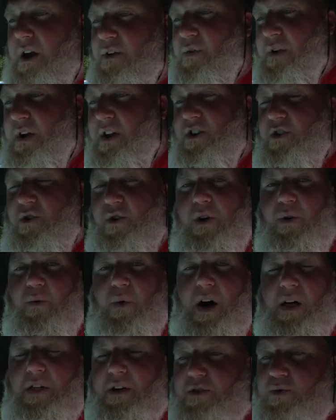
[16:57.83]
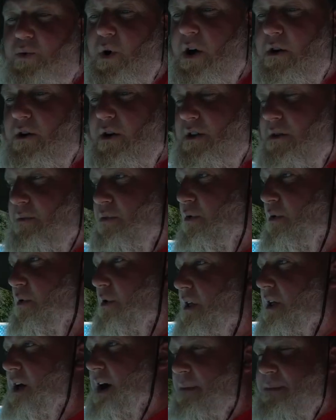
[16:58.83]
if we can do it while there's water in the
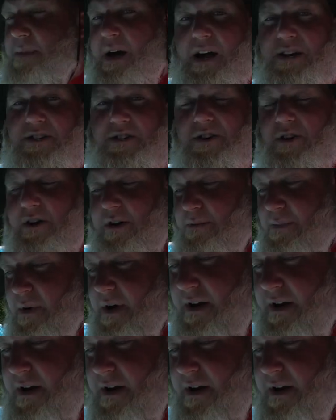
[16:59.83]
pool. I'm not sure,